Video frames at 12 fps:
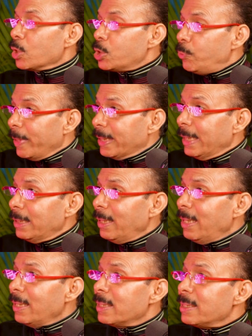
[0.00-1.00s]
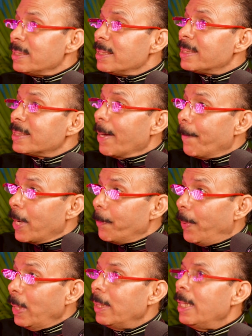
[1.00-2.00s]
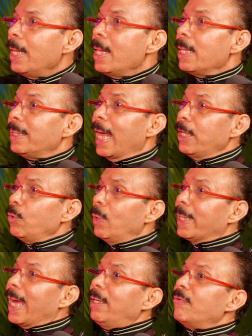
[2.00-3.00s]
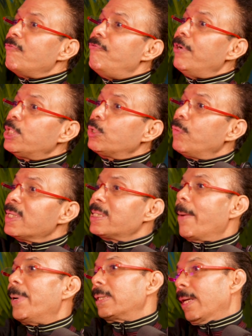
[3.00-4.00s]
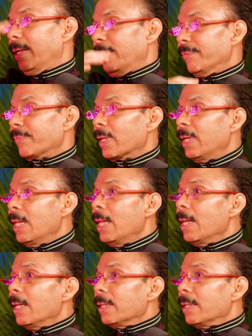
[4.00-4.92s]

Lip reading: So swikriti, samarpan, then you will get vishwa samarthan,